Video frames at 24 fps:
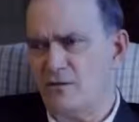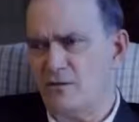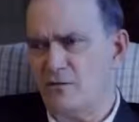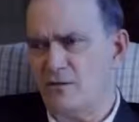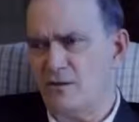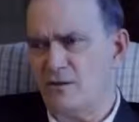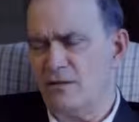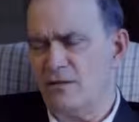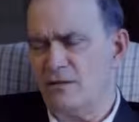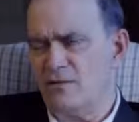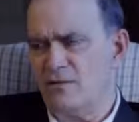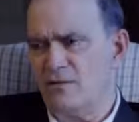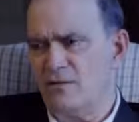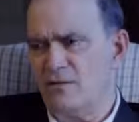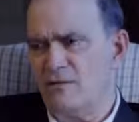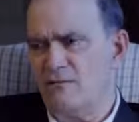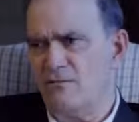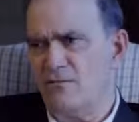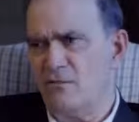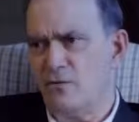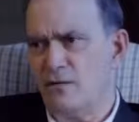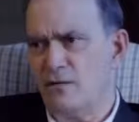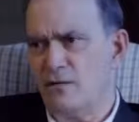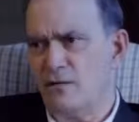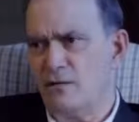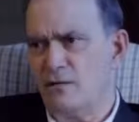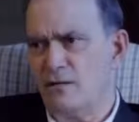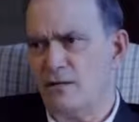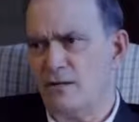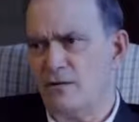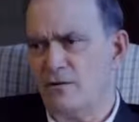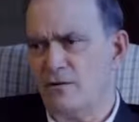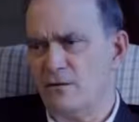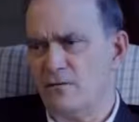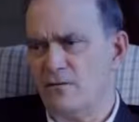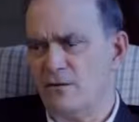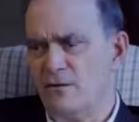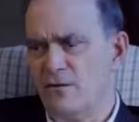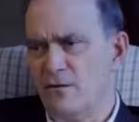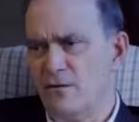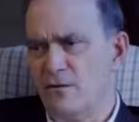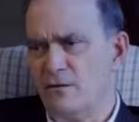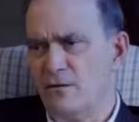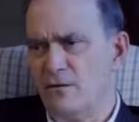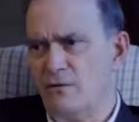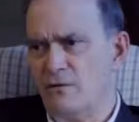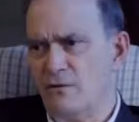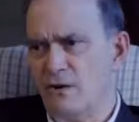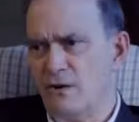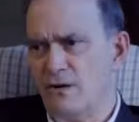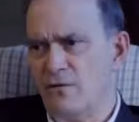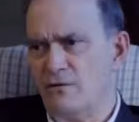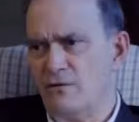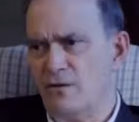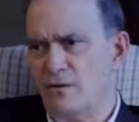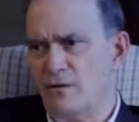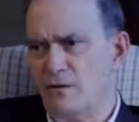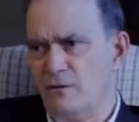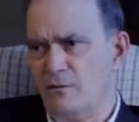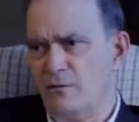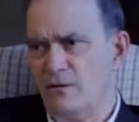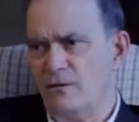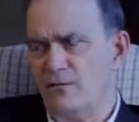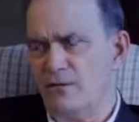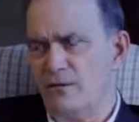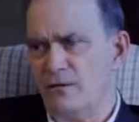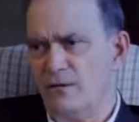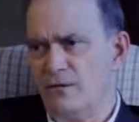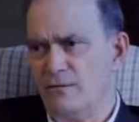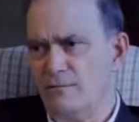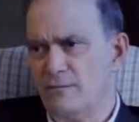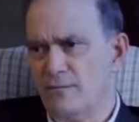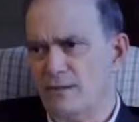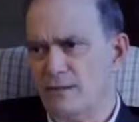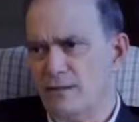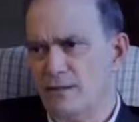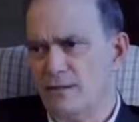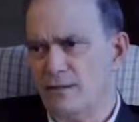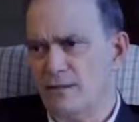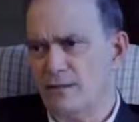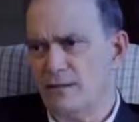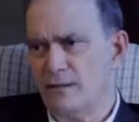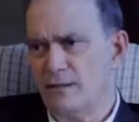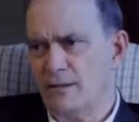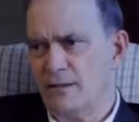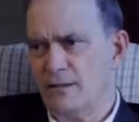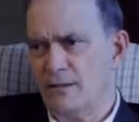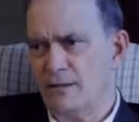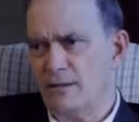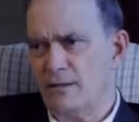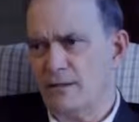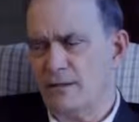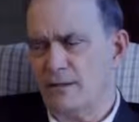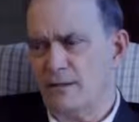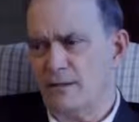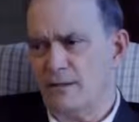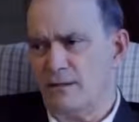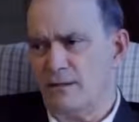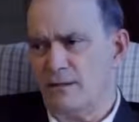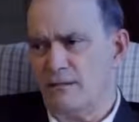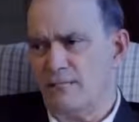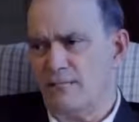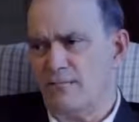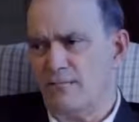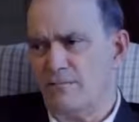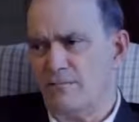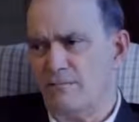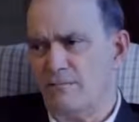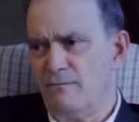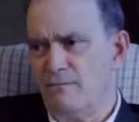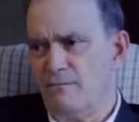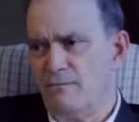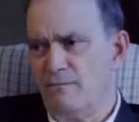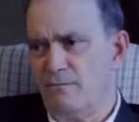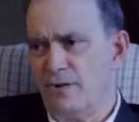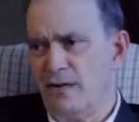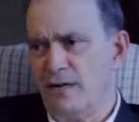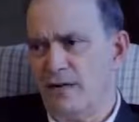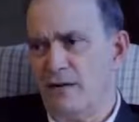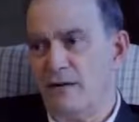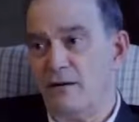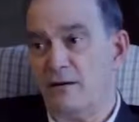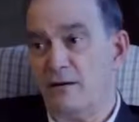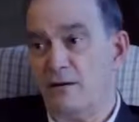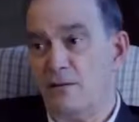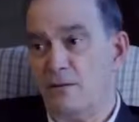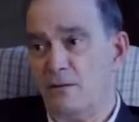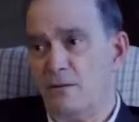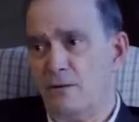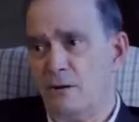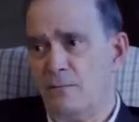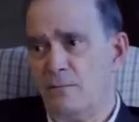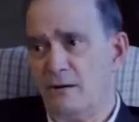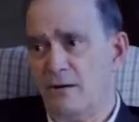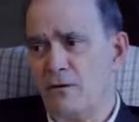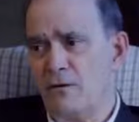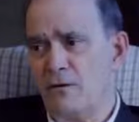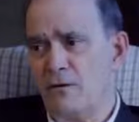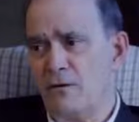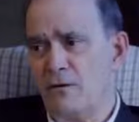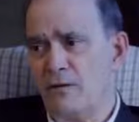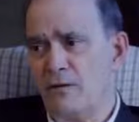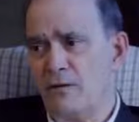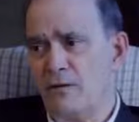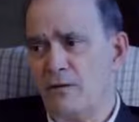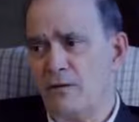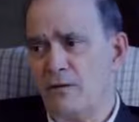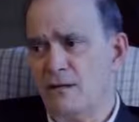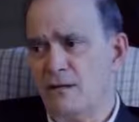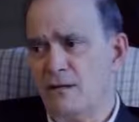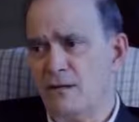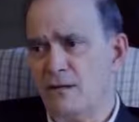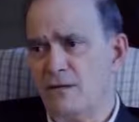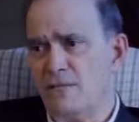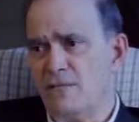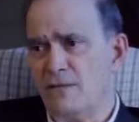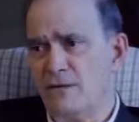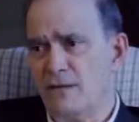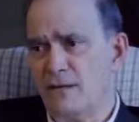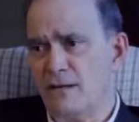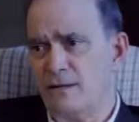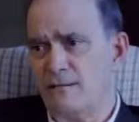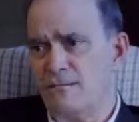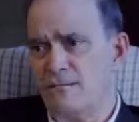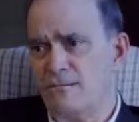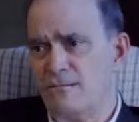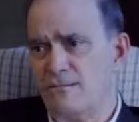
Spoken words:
and what they stood for in terms of human rights and human freedom. But they don't apparently care for that.